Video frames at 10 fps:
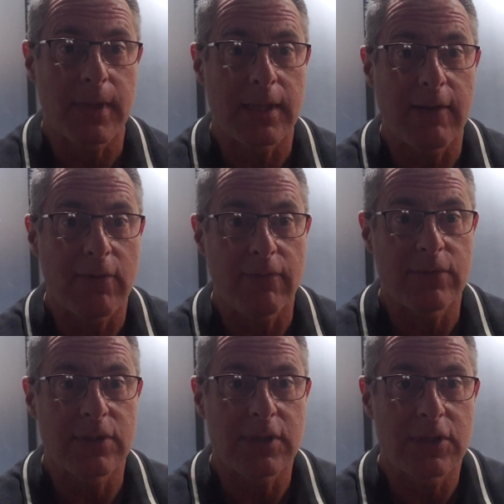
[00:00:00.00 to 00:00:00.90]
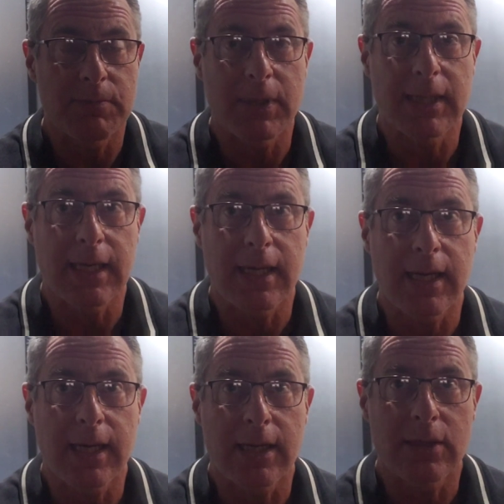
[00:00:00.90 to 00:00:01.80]
and they've obviously just been
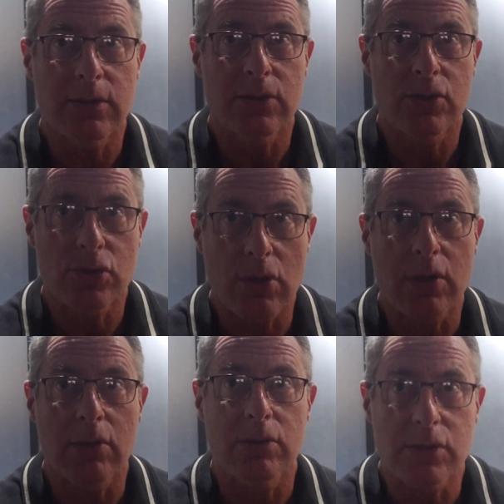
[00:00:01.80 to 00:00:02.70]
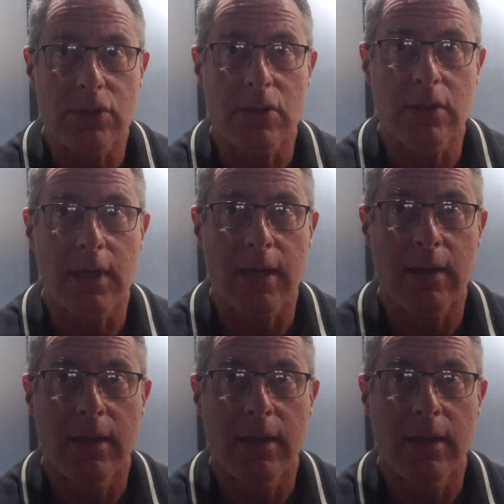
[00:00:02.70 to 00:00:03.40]
getting stronger and stronger